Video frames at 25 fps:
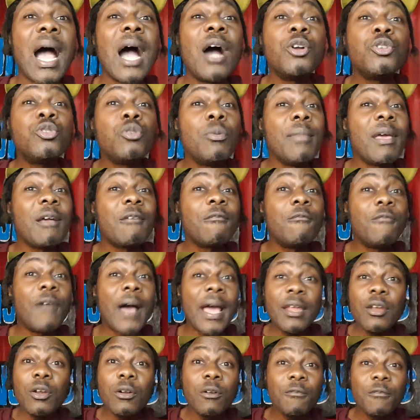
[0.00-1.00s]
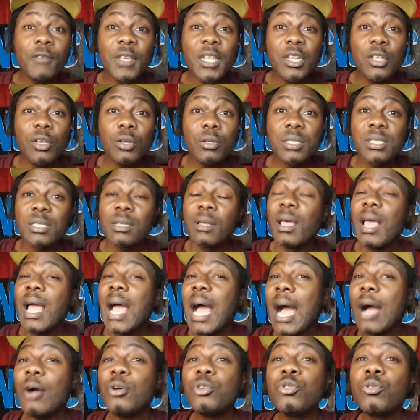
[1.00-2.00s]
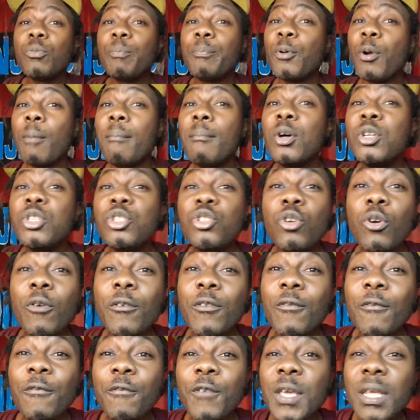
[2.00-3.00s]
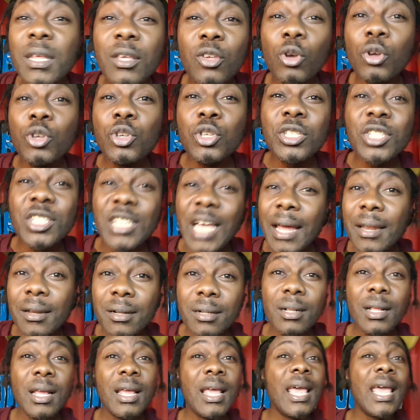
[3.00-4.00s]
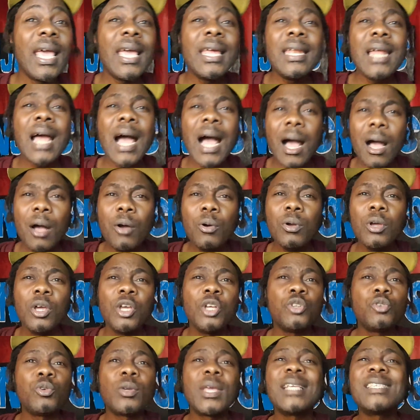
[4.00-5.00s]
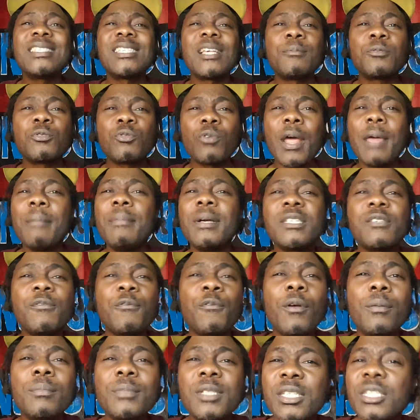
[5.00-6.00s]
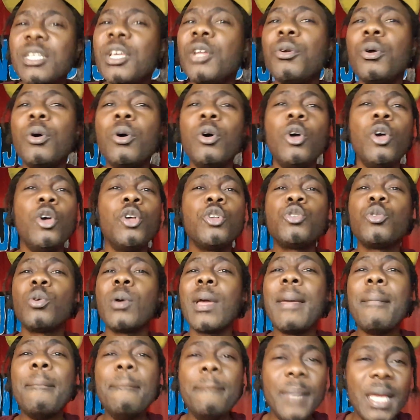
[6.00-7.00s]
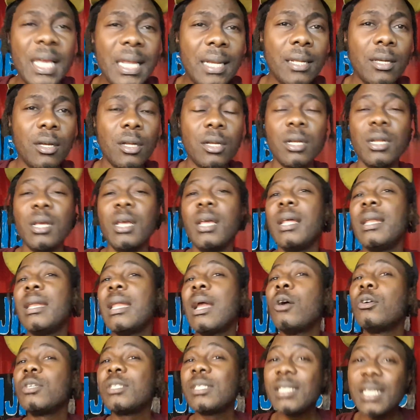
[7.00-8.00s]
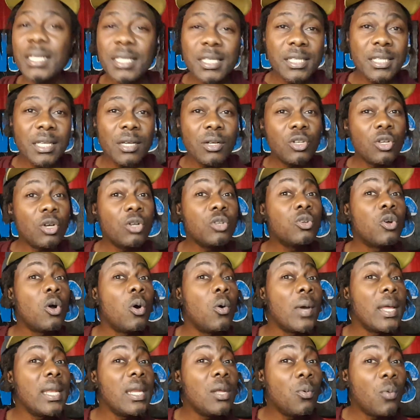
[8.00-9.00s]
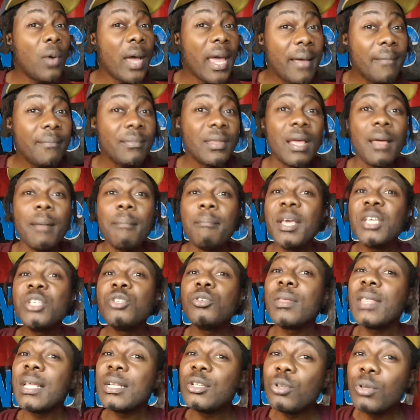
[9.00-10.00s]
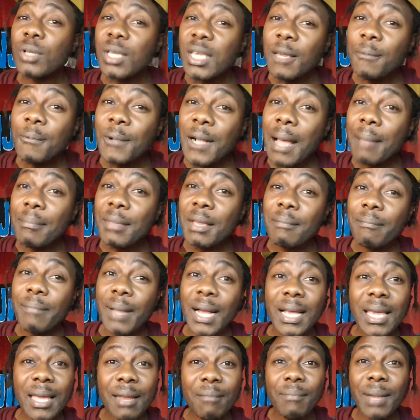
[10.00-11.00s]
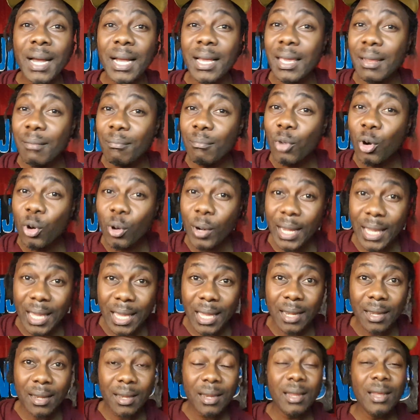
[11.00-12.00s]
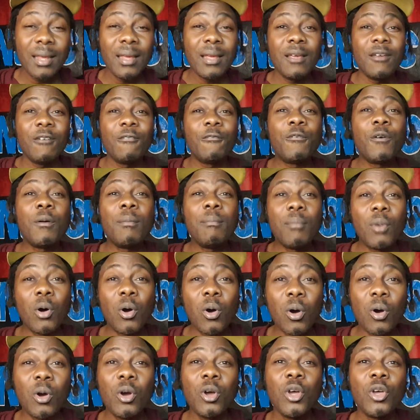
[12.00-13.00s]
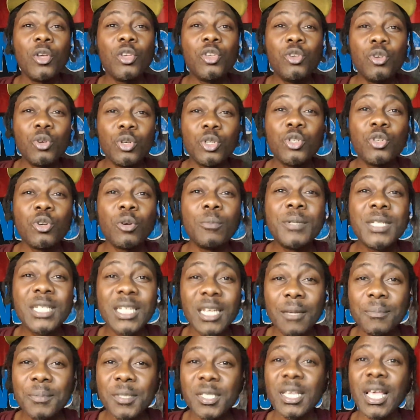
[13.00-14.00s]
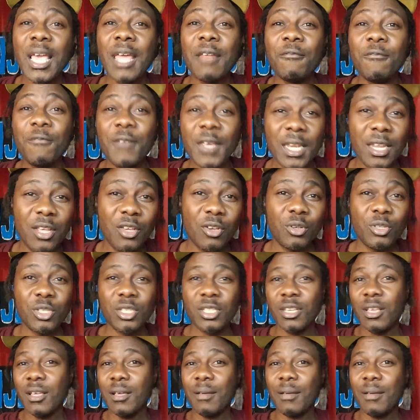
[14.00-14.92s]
how to make viral videos, how to promote your channel, and how to get subscribers from 0 to 1 million. Now, sit still, don't go anywhere. Make sure that you keep coming back and back and more again for more YouTube tips and videos.